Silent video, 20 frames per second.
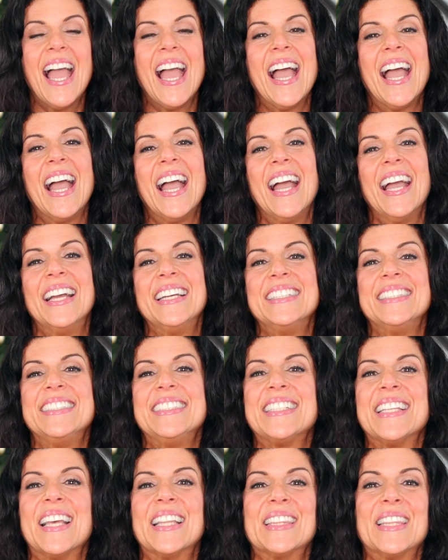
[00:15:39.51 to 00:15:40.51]

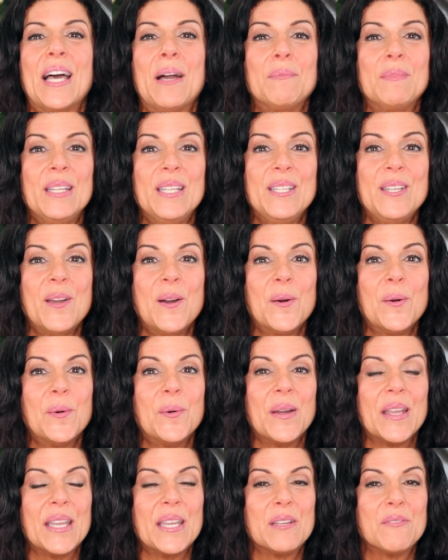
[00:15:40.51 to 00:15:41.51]
and let me
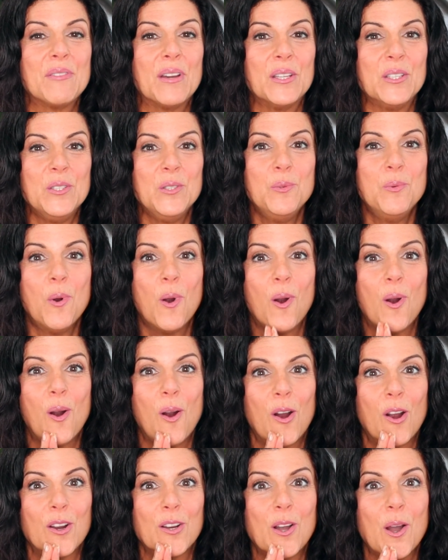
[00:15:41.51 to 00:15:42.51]
know if you
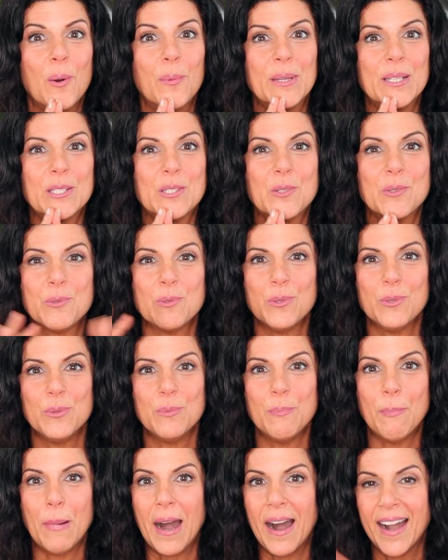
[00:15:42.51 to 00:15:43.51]
are going to
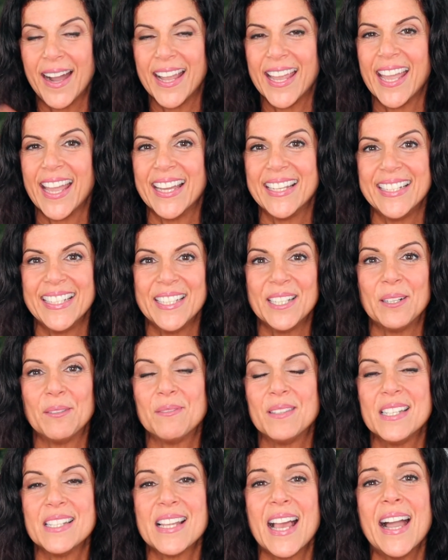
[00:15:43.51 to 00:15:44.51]
buy any of
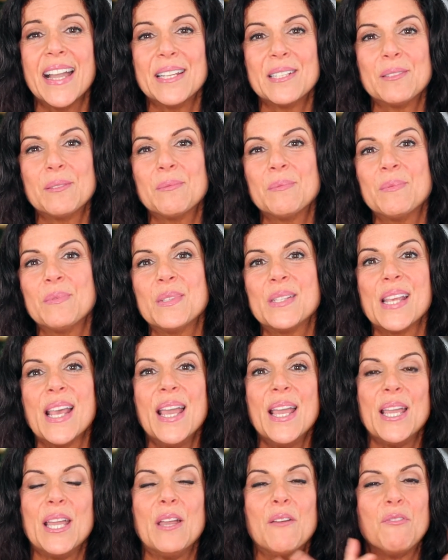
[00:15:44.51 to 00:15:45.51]
these items,
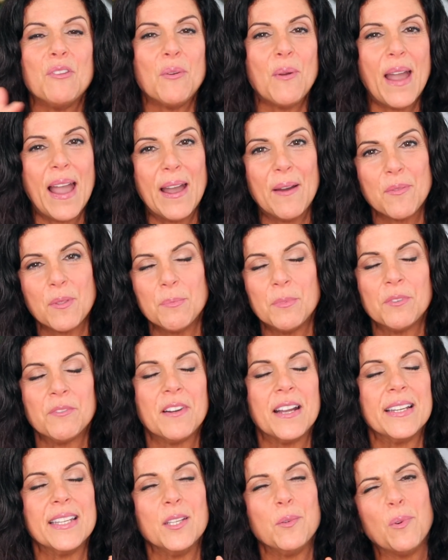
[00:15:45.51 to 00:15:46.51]
if you have them
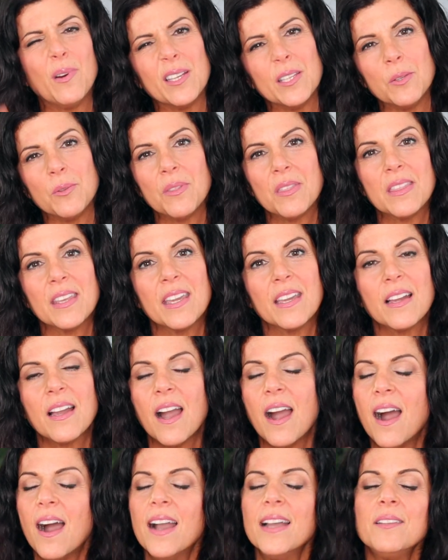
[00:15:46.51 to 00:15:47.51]
already, what you think.
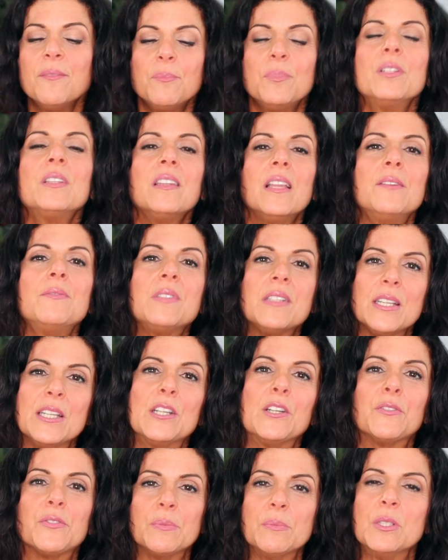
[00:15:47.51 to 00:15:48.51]
I would love to
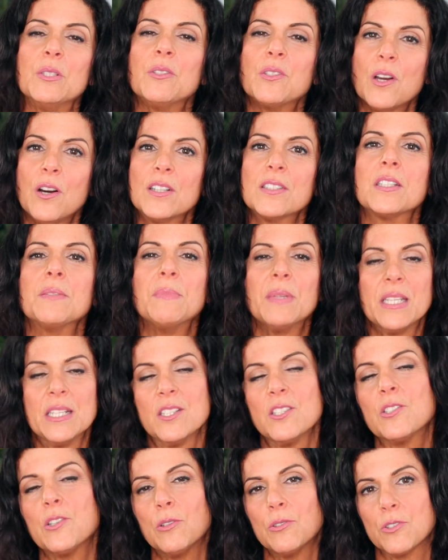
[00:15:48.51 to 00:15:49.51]
hear from you. Talk to me.
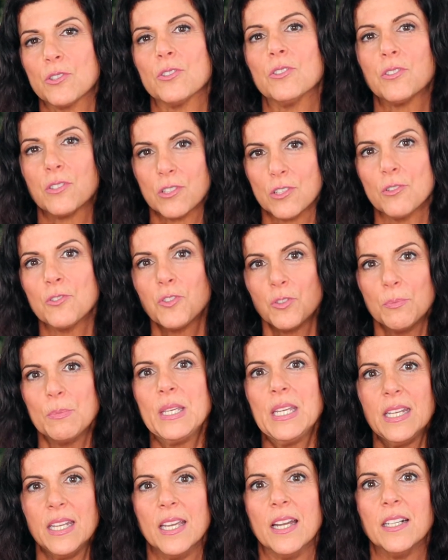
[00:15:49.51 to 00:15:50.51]
It's social, social
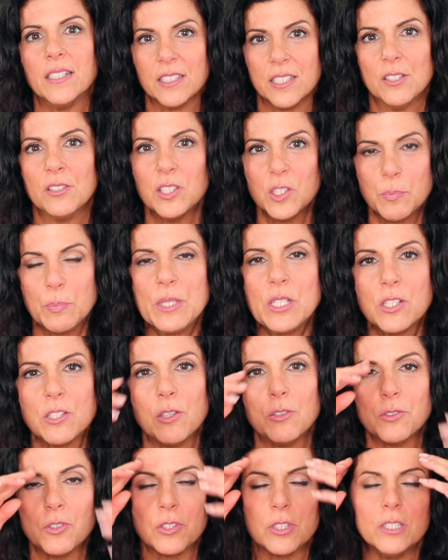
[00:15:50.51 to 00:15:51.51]
media. You know, let's be
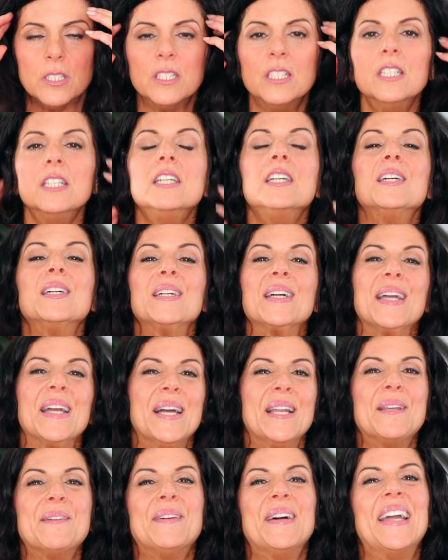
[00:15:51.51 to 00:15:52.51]
social.
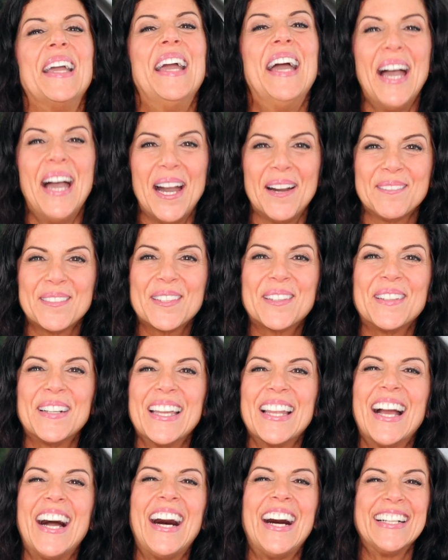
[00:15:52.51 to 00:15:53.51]
Anyway, have a
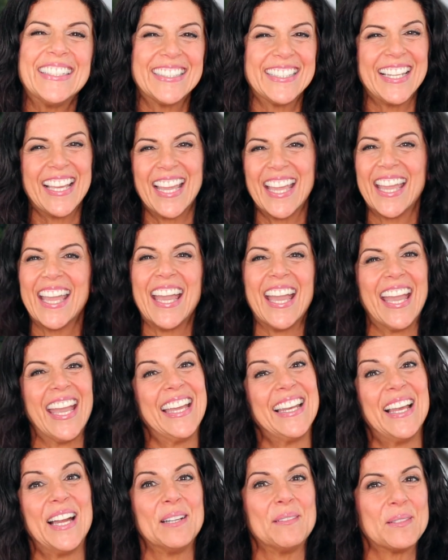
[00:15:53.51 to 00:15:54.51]
great holiday
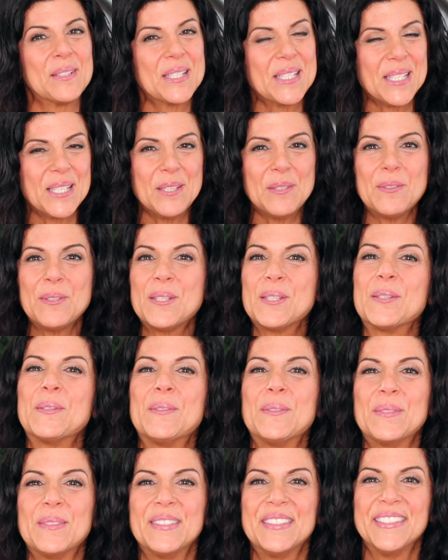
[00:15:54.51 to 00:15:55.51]
and I will see you
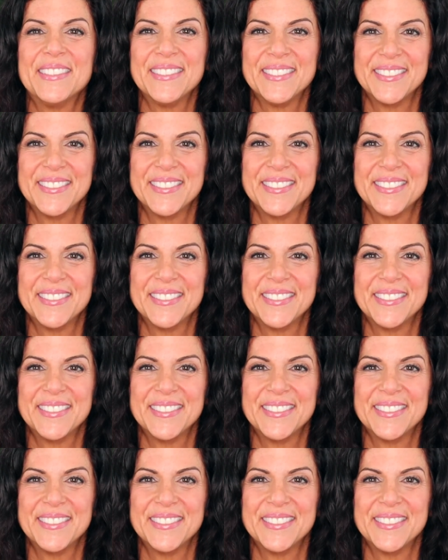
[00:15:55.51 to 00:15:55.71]
soon.